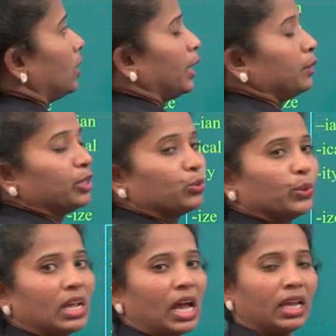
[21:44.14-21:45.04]
And
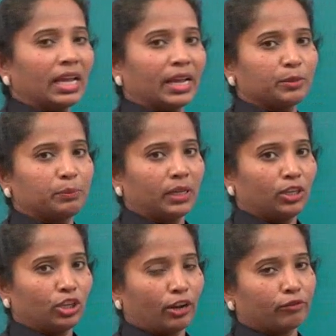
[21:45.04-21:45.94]
between I and B
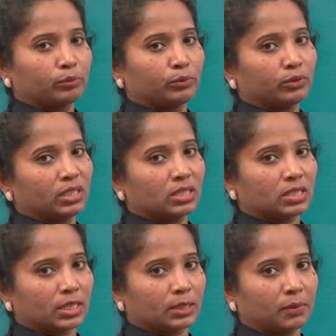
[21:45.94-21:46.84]
you have to put this
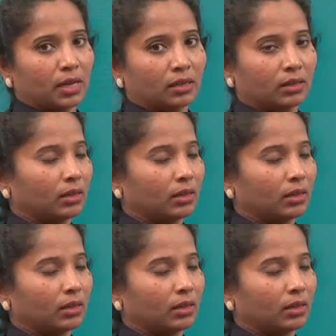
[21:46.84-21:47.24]
stress mark.